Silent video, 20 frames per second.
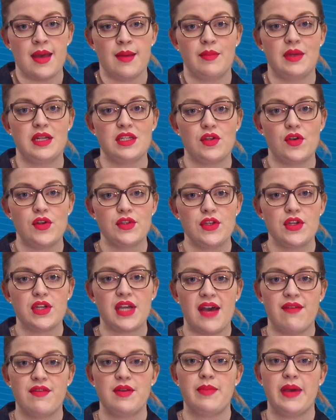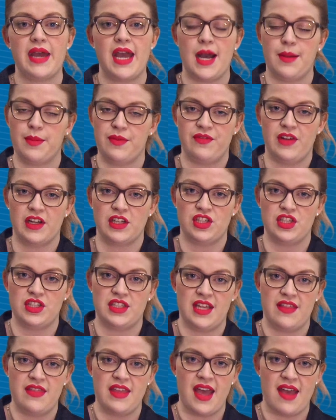but is also covered by helper
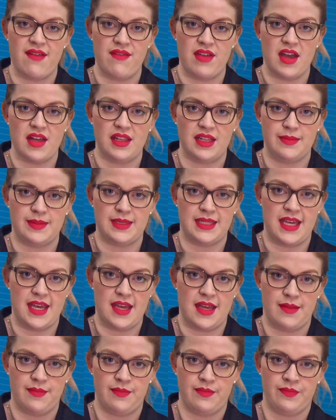functions in the AVR libc.